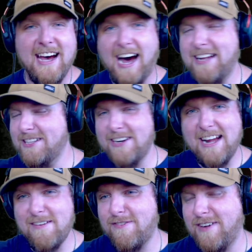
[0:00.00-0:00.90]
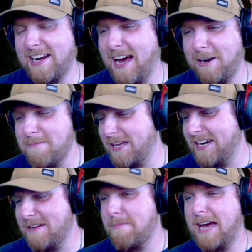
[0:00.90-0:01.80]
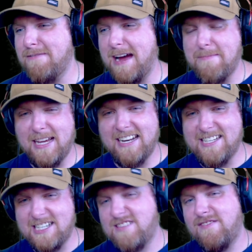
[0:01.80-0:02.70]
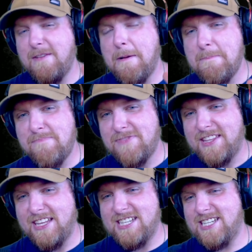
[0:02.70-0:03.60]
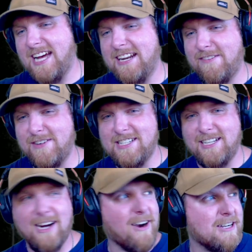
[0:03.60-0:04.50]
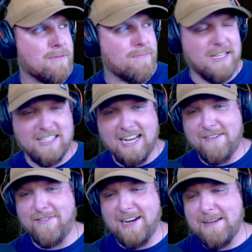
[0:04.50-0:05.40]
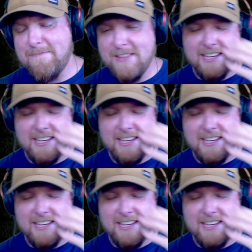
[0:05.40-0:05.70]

They're not even funny. I don't mean it in a bad way. I mean, it's just the aesthetic versus the car is kind of funny.